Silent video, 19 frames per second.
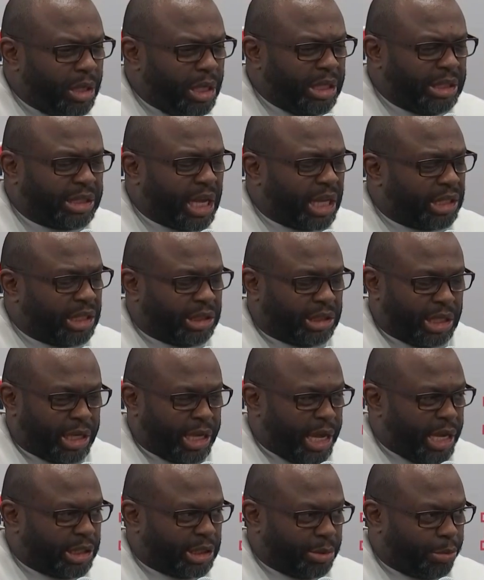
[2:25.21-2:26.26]
He's got this
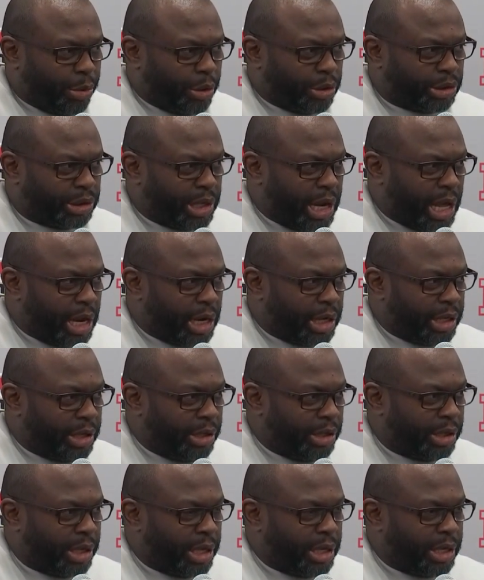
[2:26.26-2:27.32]
engaging personality
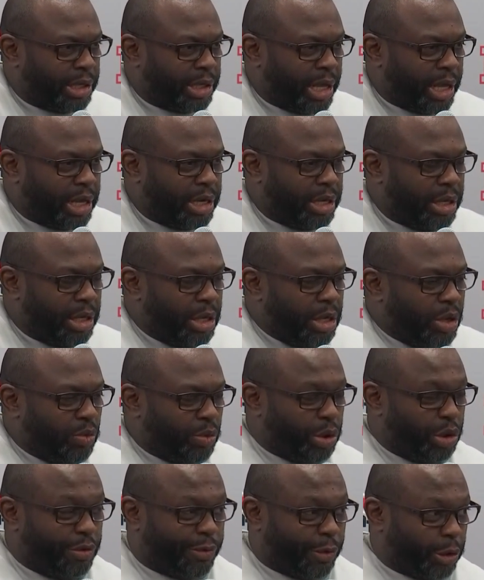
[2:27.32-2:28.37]
that
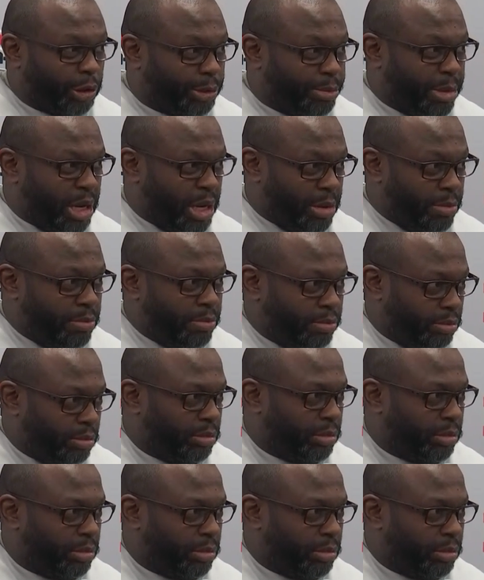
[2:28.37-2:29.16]
when you first meet him,